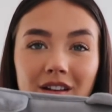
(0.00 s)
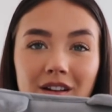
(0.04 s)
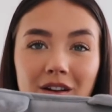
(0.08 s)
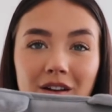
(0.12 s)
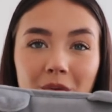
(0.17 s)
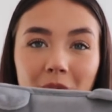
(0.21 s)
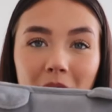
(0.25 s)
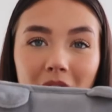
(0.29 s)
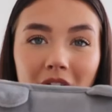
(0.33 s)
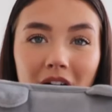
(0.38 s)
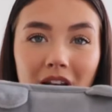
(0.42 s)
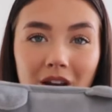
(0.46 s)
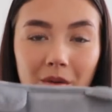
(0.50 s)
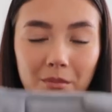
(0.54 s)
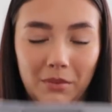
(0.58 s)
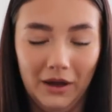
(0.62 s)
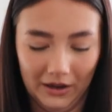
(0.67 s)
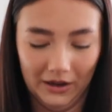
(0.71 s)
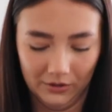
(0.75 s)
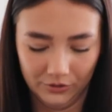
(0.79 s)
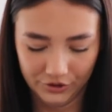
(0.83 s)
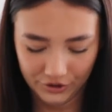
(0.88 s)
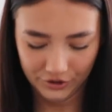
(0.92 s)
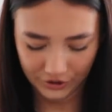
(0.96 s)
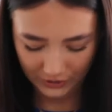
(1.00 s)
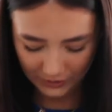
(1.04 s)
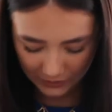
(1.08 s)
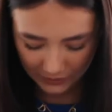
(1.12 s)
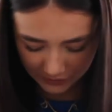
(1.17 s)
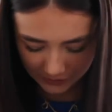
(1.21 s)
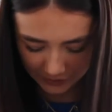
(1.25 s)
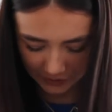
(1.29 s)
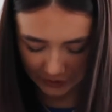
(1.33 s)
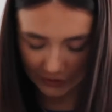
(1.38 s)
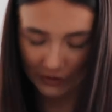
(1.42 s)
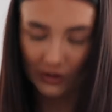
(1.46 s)
koala pouch,
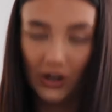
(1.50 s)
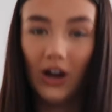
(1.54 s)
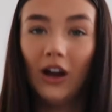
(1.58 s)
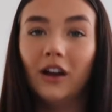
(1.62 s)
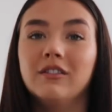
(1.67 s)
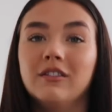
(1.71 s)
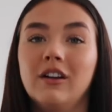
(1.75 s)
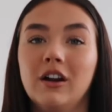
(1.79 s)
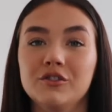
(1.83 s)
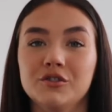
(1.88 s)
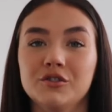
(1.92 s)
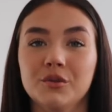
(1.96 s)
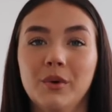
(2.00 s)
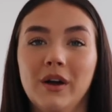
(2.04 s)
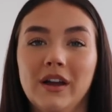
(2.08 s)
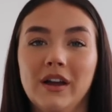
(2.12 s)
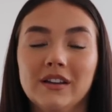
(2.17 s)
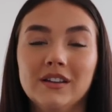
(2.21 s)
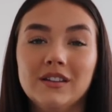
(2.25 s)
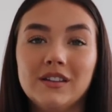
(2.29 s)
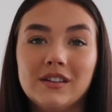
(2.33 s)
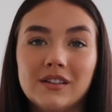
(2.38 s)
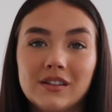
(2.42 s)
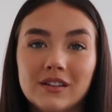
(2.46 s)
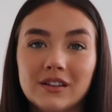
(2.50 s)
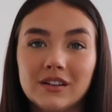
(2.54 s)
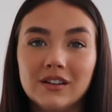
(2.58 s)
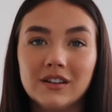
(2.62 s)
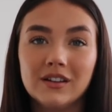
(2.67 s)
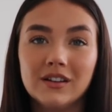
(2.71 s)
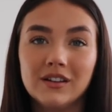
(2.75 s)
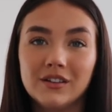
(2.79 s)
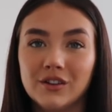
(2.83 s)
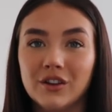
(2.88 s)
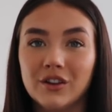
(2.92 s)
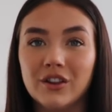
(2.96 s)
so you tie it around your waist
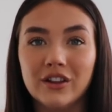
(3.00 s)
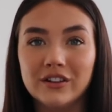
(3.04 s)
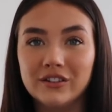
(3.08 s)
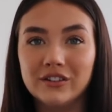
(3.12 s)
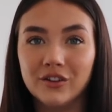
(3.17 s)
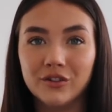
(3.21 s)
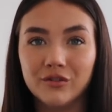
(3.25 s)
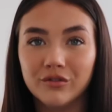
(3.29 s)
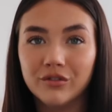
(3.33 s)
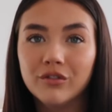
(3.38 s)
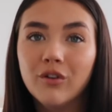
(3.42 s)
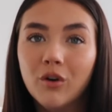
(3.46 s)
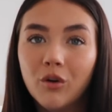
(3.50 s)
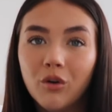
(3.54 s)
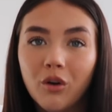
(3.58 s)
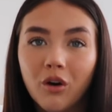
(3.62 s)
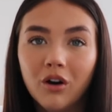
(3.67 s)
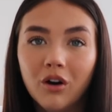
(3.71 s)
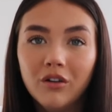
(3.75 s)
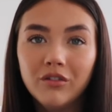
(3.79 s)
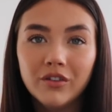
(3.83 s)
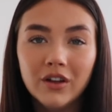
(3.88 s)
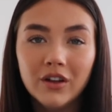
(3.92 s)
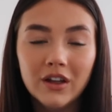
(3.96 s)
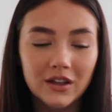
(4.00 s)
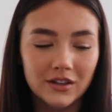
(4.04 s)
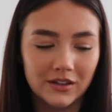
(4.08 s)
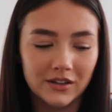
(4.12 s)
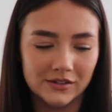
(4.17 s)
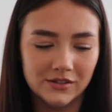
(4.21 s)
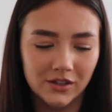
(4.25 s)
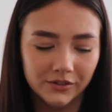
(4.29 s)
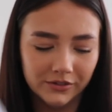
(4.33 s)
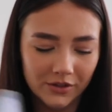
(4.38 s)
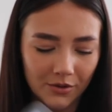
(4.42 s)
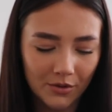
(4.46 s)
so that it doesn't fall off.
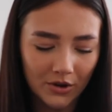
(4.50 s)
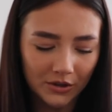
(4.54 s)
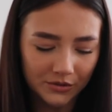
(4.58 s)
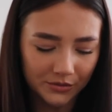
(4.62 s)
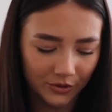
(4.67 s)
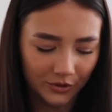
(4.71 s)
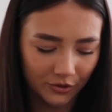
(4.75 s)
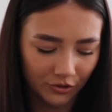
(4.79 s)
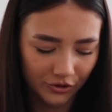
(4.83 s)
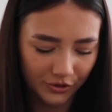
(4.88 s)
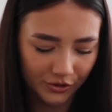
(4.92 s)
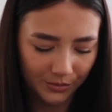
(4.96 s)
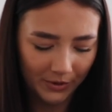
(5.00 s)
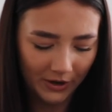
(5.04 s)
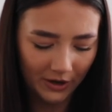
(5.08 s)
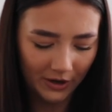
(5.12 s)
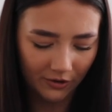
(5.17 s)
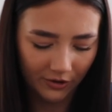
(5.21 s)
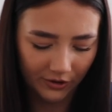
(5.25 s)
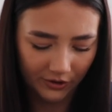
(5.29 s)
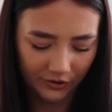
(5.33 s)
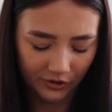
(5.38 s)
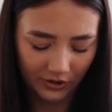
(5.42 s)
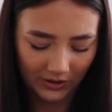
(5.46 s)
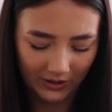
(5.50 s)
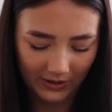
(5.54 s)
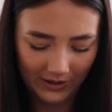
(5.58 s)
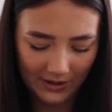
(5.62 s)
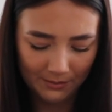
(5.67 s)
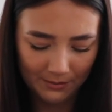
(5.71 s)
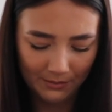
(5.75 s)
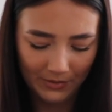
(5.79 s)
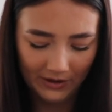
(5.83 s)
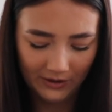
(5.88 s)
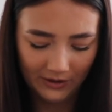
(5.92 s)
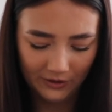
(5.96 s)
There's nothing worse when you're on your period and you're like
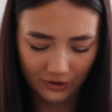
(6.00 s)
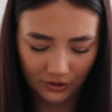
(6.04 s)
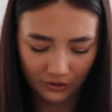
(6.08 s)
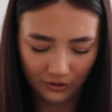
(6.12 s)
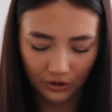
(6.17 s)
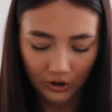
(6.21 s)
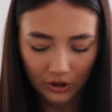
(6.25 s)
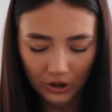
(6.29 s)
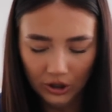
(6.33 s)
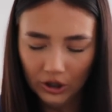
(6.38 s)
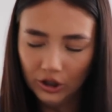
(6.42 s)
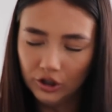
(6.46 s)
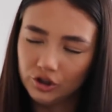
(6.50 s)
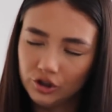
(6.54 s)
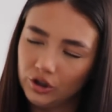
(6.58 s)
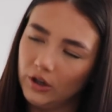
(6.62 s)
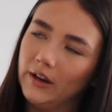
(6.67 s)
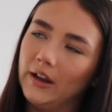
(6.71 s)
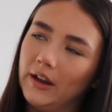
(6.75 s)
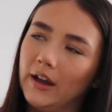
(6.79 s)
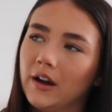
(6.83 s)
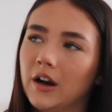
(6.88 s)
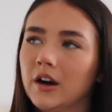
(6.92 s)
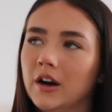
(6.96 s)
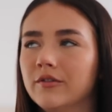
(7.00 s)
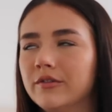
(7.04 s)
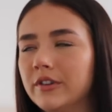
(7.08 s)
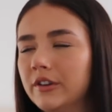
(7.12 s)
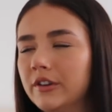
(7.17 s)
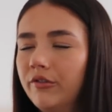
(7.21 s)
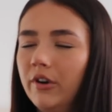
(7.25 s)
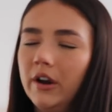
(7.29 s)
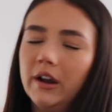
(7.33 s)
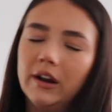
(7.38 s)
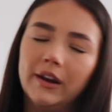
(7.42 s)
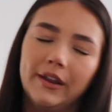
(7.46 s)
in bed and you're trying to get comfy,
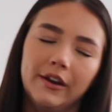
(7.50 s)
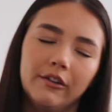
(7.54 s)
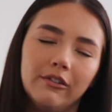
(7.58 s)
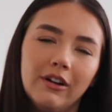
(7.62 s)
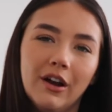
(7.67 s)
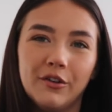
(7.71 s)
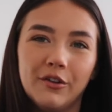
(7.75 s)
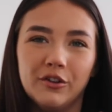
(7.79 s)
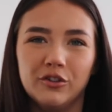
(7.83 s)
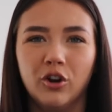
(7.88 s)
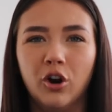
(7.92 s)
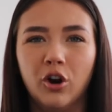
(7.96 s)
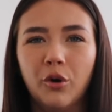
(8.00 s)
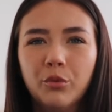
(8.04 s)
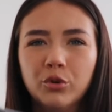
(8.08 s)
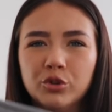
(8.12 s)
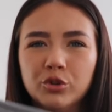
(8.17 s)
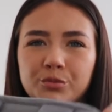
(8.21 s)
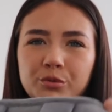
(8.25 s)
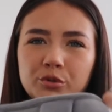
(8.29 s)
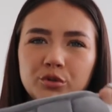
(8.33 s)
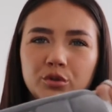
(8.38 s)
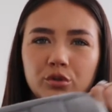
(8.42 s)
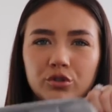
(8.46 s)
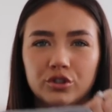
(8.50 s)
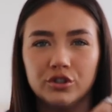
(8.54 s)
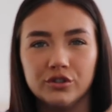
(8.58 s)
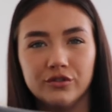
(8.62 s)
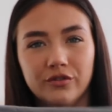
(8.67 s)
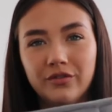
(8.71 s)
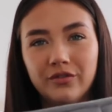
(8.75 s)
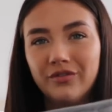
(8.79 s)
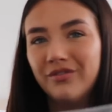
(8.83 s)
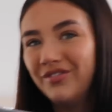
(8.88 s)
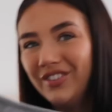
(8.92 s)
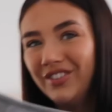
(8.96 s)
wriggling around, and your hot water bottle's
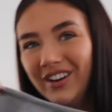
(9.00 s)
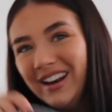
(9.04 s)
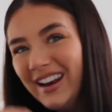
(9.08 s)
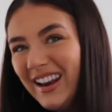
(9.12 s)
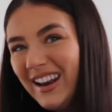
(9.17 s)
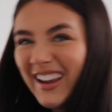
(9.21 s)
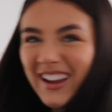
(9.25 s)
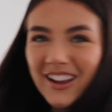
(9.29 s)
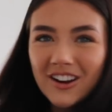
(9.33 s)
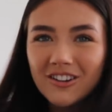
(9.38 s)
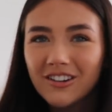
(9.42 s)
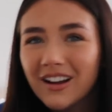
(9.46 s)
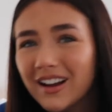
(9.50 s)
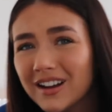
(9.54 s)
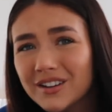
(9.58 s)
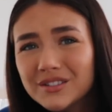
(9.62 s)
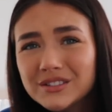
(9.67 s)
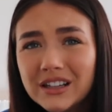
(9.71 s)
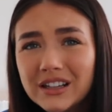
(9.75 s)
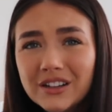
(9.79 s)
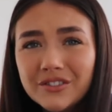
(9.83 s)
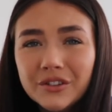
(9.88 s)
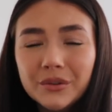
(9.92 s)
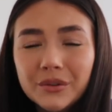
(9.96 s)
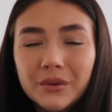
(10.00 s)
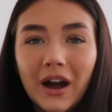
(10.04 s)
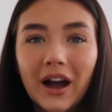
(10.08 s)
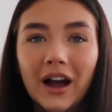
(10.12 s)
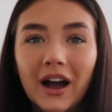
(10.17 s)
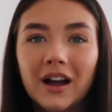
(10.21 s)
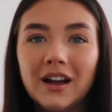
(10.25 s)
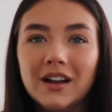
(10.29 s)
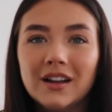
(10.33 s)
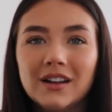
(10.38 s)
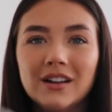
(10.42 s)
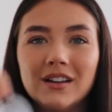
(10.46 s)
just flinging around
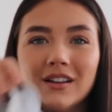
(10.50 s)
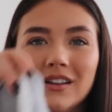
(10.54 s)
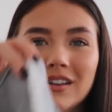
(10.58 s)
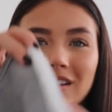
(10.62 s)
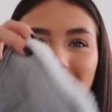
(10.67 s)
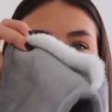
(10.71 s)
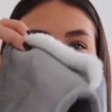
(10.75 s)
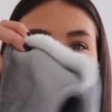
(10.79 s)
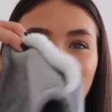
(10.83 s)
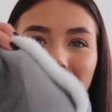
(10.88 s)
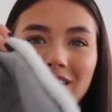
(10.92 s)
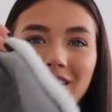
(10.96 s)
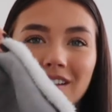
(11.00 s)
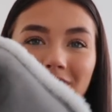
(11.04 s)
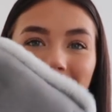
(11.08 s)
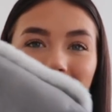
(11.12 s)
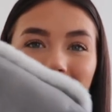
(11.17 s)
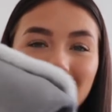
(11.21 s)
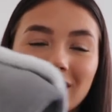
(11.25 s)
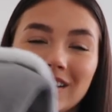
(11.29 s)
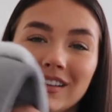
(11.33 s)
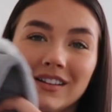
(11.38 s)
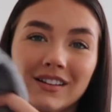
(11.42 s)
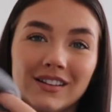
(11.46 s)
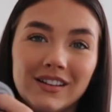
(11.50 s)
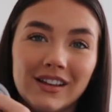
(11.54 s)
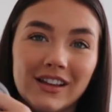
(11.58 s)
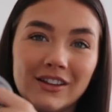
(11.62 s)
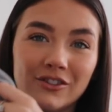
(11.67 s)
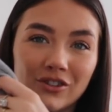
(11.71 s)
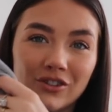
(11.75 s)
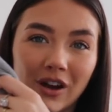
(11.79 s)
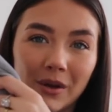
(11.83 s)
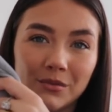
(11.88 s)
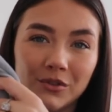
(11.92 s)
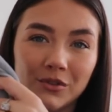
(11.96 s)
everywhere. It
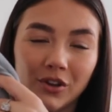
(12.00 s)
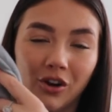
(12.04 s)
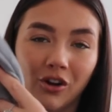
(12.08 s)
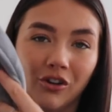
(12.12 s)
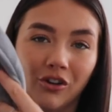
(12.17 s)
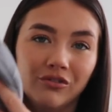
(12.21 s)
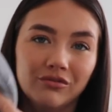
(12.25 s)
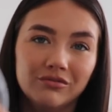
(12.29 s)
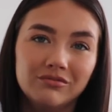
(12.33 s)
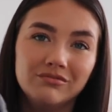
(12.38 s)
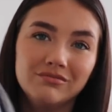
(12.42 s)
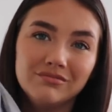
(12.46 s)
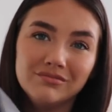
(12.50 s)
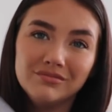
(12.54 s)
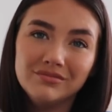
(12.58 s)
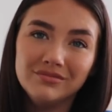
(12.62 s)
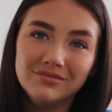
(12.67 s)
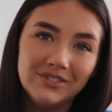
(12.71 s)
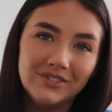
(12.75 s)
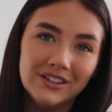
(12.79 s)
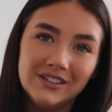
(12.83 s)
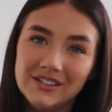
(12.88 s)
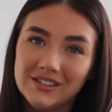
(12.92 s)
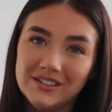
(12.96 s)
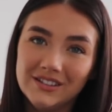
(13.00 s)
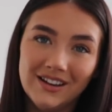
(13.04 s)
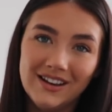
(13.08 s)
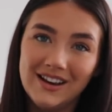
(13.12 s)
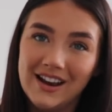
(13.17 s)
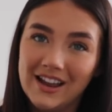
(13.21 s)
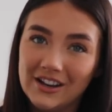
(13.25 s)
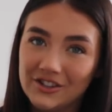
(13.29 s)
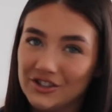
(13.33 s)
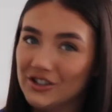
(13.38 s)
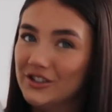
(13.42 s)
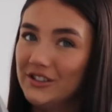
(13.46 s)
straps on. This is a
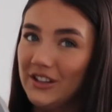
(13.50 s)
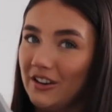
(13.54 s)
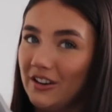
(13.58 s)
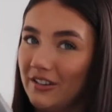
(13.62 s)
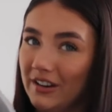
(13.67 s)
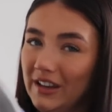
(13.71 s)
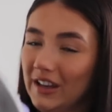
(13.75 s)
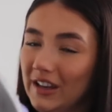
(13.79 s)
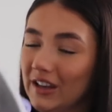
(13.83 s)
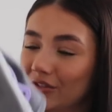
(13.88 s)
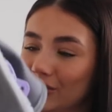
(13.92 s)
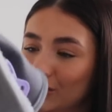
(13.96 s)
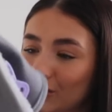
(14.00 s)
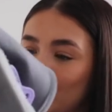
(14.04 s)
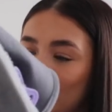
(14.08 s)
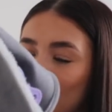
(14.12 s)
legendary gift,